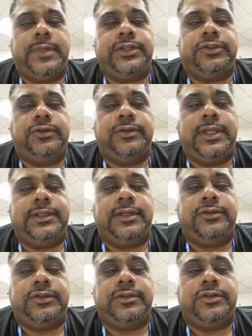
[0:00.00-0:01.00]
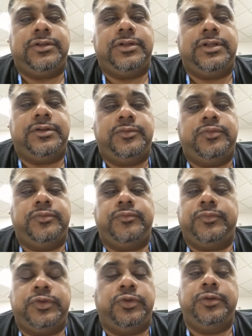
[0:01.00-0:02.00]
sure that there's a
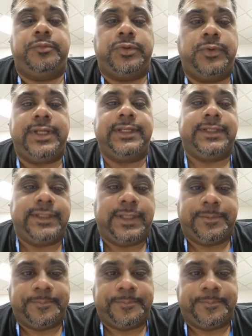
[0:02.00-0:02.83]
group witnessing them.